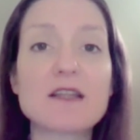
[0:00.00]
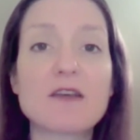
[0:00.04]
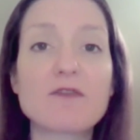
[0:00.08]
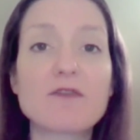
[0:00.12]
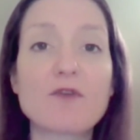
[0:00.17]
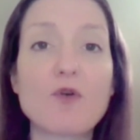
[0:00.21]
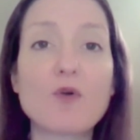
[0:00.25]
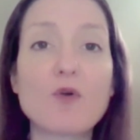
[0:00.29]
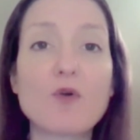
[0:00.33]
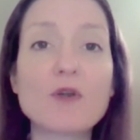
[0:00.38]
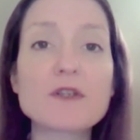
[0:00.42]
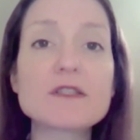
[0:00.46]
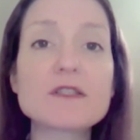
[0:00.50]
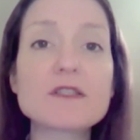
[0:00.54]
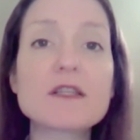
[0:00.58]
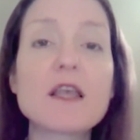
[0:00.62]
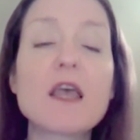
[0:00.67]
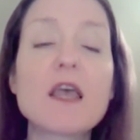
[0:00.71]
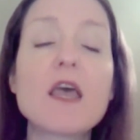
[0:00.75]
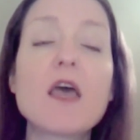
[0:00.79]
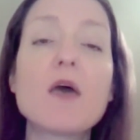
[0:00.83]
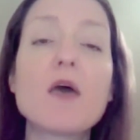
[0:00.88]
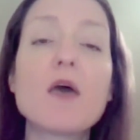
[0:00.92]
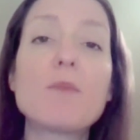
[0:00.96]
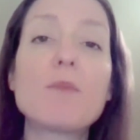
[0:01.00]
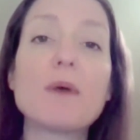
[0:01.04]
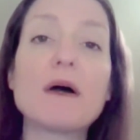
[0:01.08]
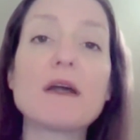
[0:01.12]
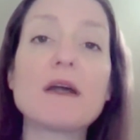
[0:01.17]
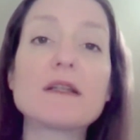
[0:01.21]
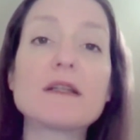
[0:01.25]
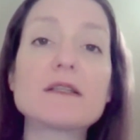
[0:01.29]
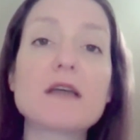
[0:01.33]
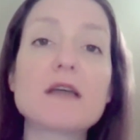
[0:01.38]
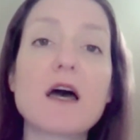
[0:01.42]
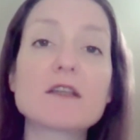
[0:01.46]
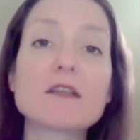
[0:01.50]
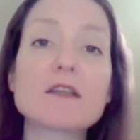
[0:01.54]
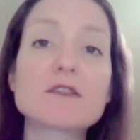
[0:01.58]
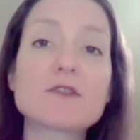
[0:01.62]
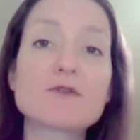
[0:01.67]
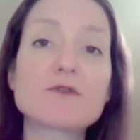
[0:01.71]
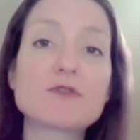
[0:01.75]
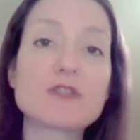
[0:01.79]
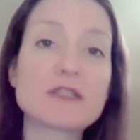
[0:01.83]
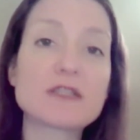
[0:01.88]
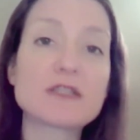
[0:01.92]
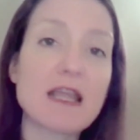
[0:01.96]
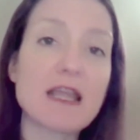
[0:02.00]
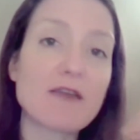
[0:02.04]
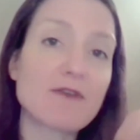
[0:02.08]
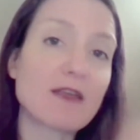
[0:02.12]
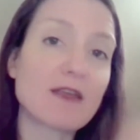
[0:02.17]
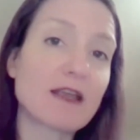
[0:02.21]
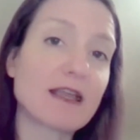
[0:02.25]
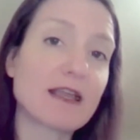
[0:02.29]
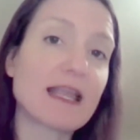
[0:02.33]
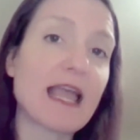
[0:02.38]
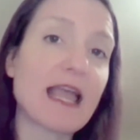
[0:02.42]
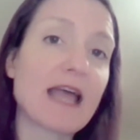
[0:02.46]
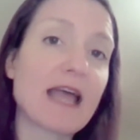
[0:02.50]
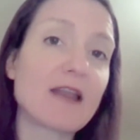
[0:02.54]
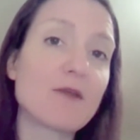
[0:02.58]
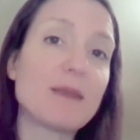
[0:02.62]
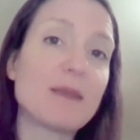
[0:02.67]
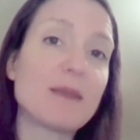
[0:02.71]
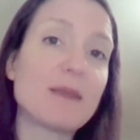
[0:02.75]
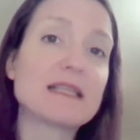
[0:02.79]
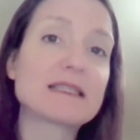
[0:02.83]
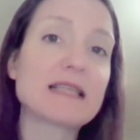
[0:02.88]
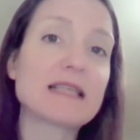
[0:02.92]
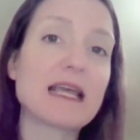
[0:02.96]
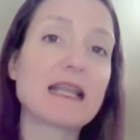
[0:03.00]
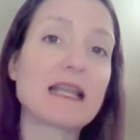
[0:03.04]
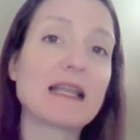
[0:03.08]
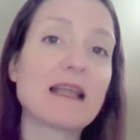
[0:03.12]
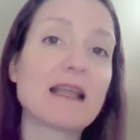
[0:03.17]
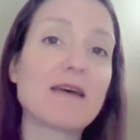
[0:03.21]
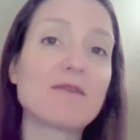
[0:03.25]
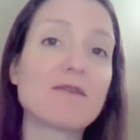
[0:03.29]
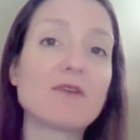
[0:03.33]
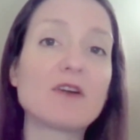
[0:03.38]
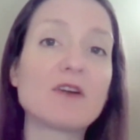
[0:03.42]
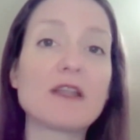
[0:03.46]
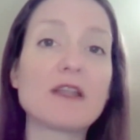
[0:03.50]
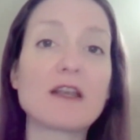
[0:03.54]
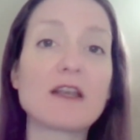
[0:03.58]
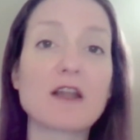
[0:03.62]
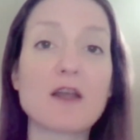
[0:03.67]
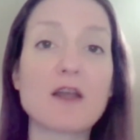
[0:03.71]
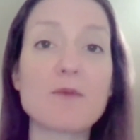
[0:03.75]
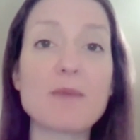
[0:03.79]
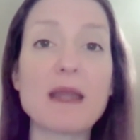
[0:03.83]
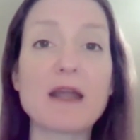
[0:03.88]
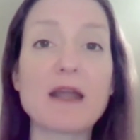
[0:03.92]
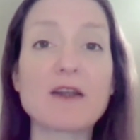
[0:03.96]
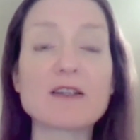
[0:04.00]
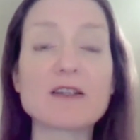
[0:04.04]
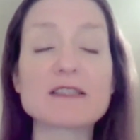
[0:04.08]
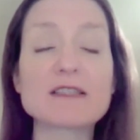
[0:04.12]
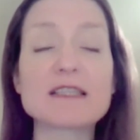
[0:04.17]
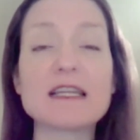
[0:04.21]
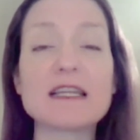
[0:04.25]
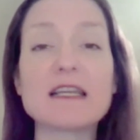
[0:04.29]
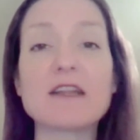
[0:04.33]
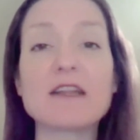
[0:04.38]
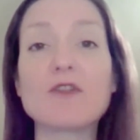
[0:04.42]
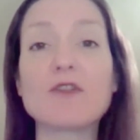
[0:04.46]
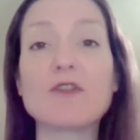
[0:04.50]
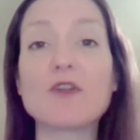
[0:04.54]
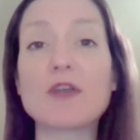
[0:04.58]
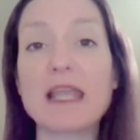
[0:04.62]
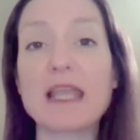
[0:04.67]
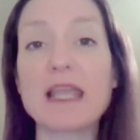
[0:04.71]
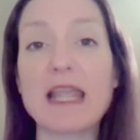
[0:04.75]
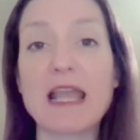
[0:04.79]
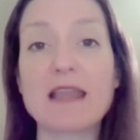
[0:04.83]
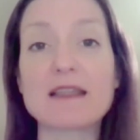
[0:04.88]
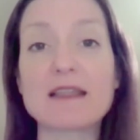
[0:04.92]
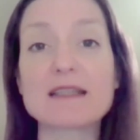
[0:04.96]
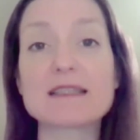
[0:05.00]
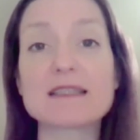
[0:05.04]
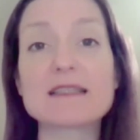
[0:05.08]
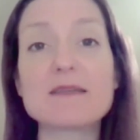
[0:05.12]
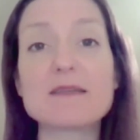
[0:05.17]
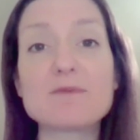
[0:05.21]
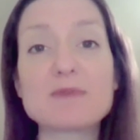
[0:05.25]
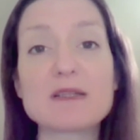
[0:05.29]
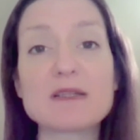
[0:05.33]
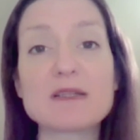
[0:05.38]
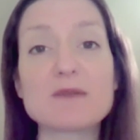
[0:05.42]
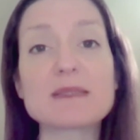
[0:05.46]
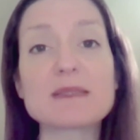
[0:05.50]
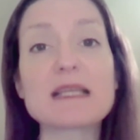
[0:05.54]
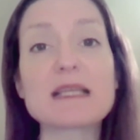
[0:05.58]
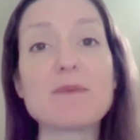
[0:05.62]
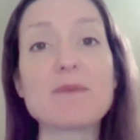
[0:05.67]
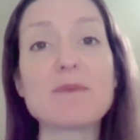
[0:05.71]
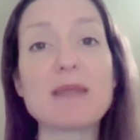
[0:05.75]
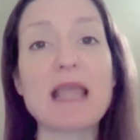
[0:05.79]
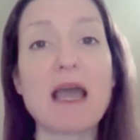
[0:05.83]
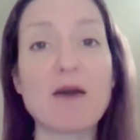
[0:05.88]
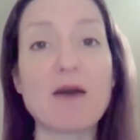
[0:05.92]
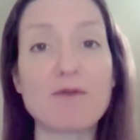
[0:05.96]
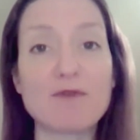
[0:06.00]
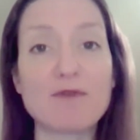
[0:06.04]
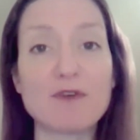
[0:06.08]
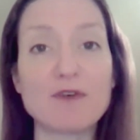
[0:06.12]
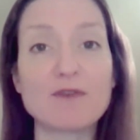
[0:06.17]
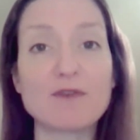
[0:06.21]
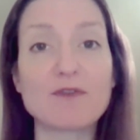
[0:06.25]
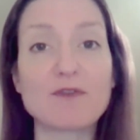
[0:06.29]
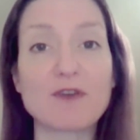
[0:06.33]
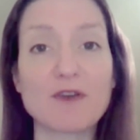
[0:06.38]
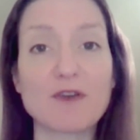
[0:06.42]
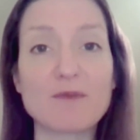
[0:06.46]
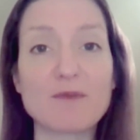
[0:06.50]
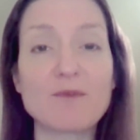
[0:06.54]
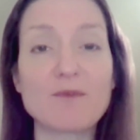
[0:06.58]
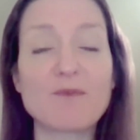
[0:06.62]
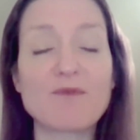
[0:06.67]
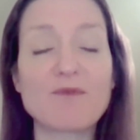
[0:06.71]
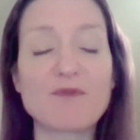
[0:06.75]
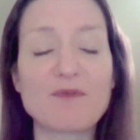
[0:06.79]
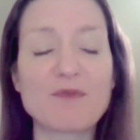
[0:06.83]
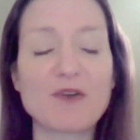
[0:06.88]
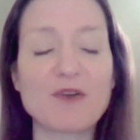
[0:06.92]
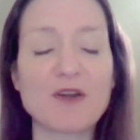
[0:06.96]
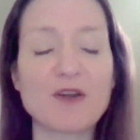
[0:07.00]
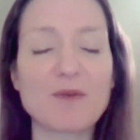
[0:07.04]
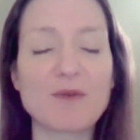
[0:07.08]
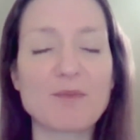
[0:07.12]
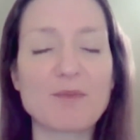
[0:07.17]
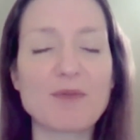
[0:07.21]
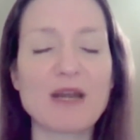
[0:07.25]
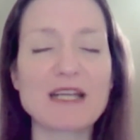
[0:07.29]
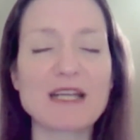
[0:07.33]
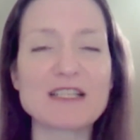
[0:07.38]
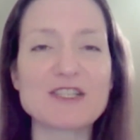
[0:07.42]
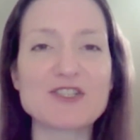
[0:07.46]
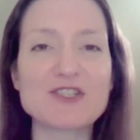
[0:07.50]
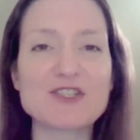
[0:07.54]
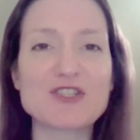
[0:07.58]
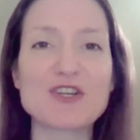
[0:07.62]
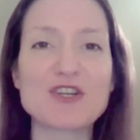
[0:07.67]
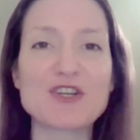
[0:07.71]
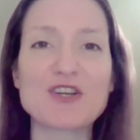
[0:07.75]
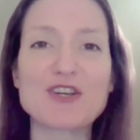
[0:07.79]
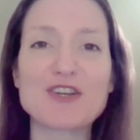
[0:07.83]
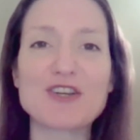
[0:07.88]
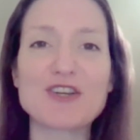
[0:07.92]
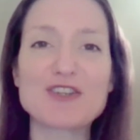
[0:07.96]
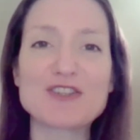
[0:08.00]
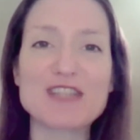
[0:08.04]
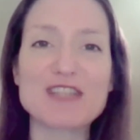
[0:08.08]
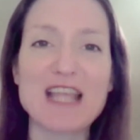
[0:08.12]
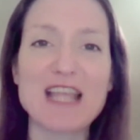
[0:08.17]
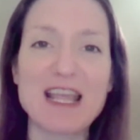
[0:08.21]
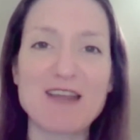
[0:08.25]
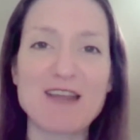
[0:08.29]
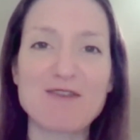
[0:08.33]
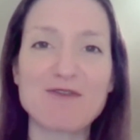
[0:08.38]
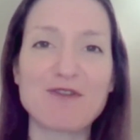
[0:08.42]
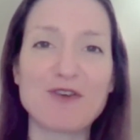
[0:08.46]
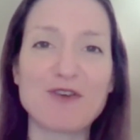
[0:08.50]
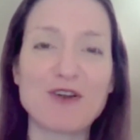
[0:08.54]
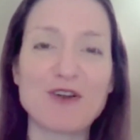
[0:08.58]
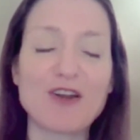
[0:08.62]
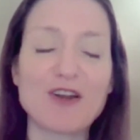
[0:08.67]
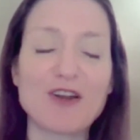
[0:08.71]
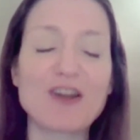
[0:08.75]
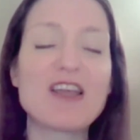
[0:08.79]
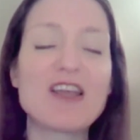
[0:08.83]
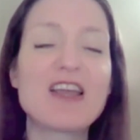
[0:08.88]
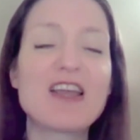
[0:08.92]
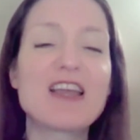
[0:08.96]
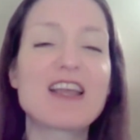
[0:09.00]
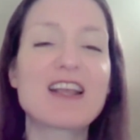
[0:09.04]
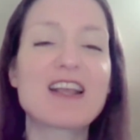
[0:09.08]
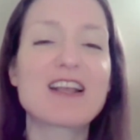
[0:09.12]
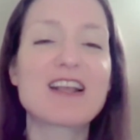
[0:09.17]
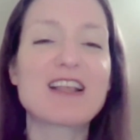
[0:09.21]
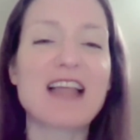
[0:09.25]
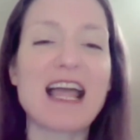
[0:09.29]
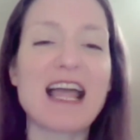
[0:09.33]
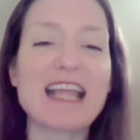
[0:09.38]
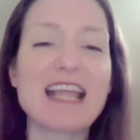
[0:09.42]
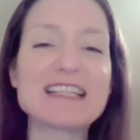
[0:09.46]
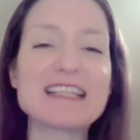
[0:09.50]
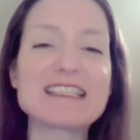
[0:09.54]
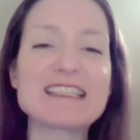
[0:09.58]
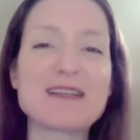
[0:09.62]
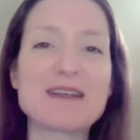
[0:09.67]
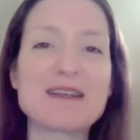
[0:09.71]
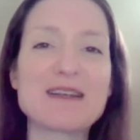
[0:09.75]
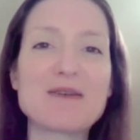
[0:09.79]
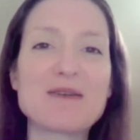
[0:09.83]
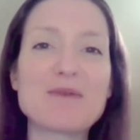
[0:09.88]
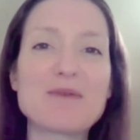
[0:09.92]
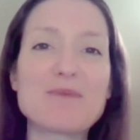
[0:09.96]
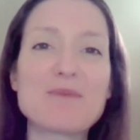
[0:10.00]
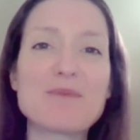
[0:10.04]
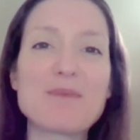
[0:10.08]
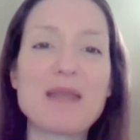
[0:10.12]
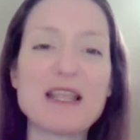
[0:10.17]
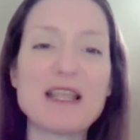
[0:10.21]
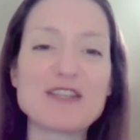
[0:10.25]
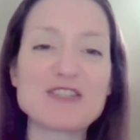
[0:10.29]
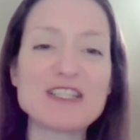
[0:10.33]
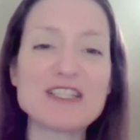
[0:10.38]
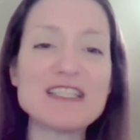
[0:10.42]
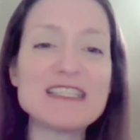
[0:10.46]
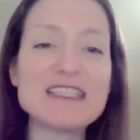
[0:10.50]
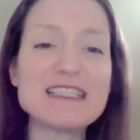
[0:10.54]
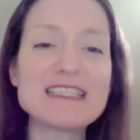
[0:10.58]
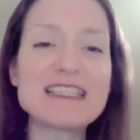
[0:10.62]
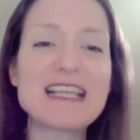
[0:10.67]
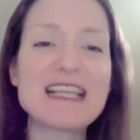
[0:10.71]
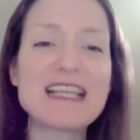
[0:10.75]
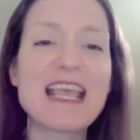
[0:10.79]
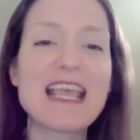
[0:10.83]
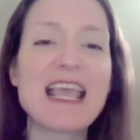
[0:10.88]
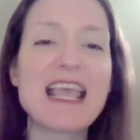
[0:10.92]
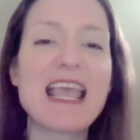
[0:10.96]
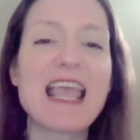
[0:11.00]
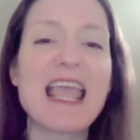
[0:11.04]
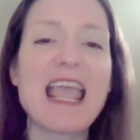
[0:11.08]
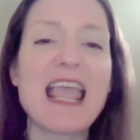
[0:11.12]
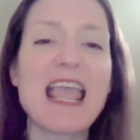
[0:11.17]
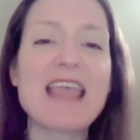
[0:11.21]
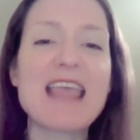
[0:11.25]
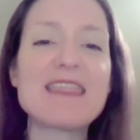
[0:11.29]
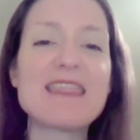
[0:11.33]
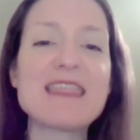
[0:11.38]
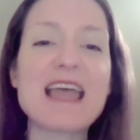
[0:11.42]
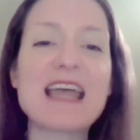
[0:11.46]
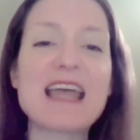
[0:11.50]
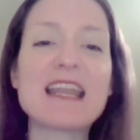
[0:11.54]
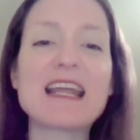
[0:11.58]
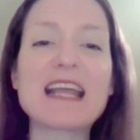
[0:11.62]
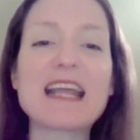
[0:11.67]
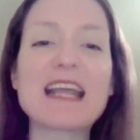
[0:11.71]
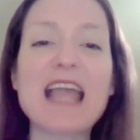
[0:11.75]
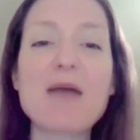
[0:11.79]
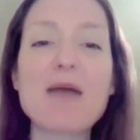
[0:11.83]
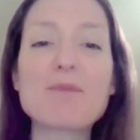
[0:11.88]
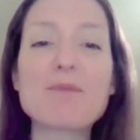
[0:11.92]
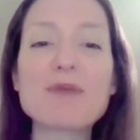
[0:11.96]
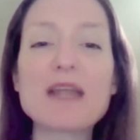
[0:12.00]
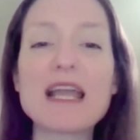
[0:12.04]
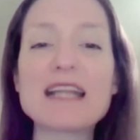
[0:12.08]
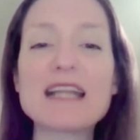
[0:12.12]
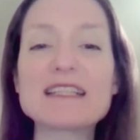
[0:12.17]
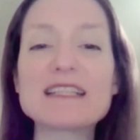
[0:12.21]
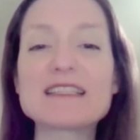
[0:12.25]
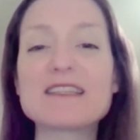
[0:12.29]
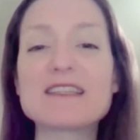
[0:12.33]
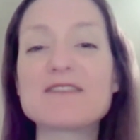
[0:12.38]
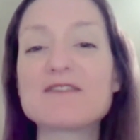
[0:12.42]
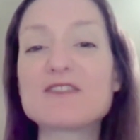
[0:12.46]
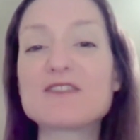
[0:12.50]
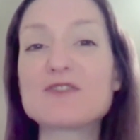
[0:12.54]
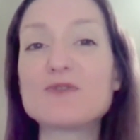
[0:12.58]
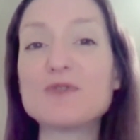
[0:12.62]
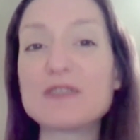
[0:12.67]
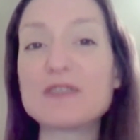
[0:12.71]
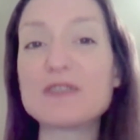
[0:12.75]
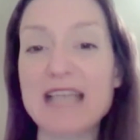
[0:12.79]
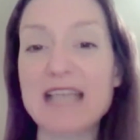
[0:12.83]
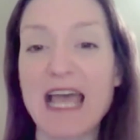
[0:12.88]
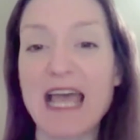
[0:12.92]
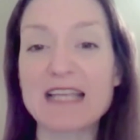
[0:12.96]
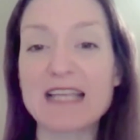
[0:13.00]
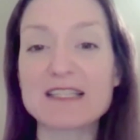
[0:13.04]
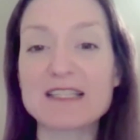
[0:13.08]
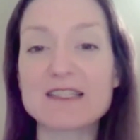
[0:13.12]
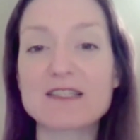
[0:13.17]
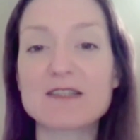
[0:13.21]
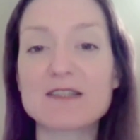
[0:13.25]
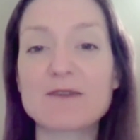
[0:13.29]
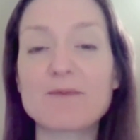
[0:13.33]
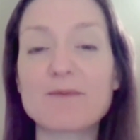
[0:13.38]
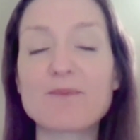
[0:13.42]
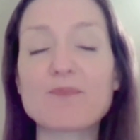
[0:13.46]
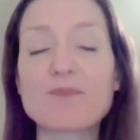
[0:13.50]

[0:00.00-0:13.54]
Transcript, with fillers: of course, but also just having, again, a baseline level and a comparison and looking at the symptoms can be helpful for practitioners and for clients and patients. And then a comprehensive stool test.